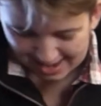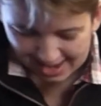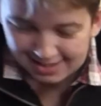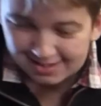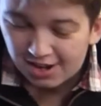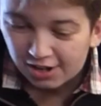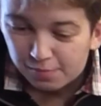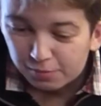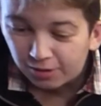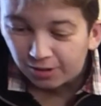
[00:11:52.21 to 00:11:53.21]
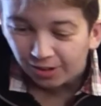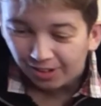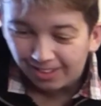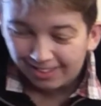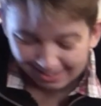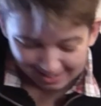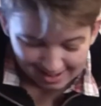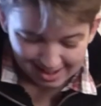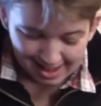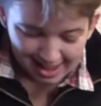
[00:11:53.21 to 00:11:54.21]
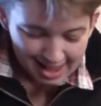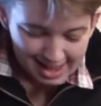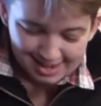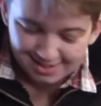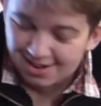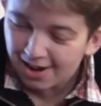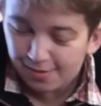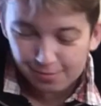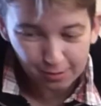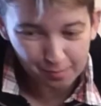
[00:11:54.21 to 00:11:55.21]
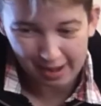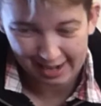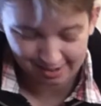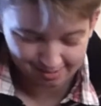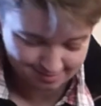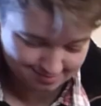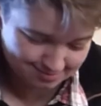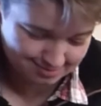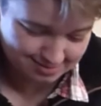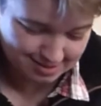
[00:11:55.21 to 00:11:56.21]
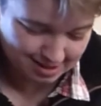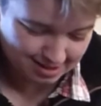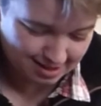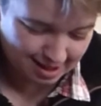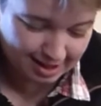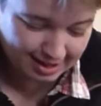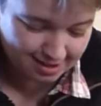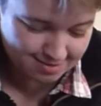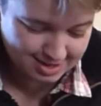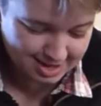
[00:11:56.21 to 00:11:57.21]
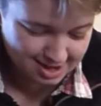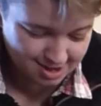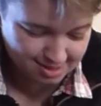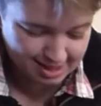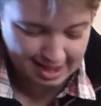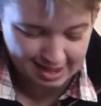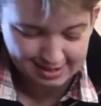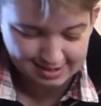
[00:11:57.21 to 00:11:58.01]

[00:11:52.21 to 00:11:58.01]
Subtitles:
It's not a ball. It is not a ball, Milo. I guarantee you that.